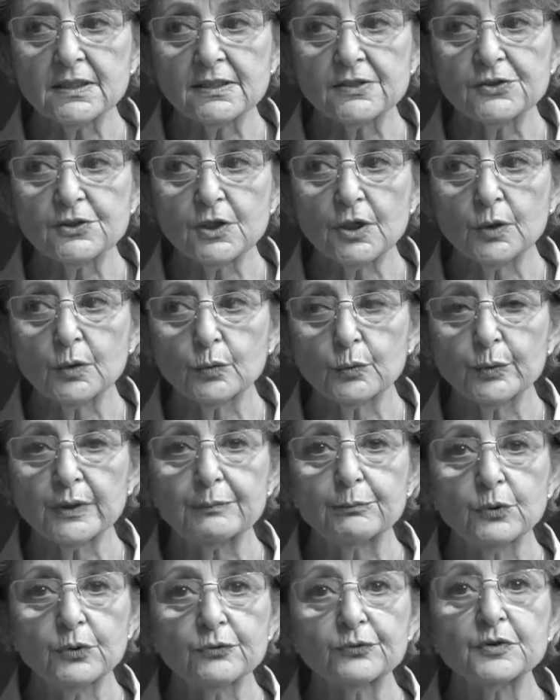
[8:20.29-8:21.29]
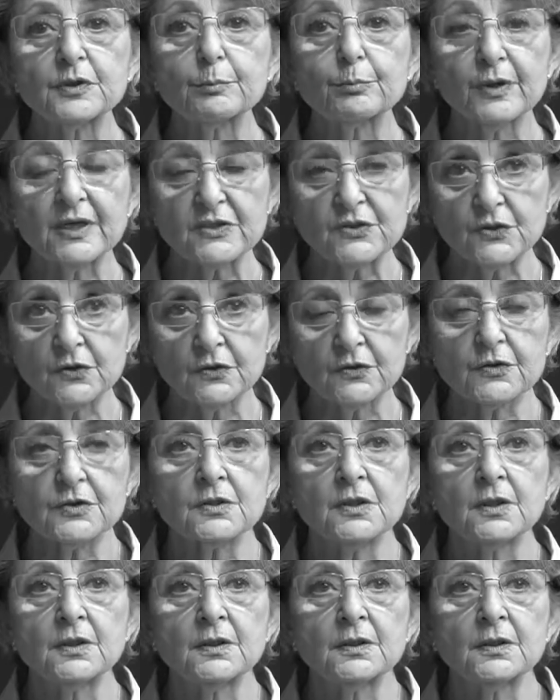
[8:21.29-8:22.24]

and so we moved to Brussels.